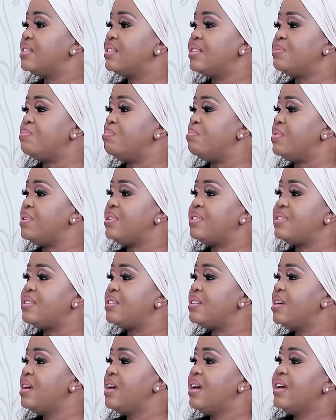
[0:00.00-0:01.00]
She's
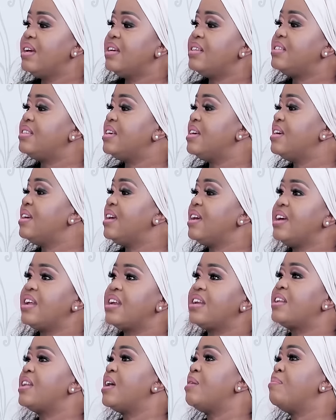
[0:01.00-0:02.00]
busy saying here.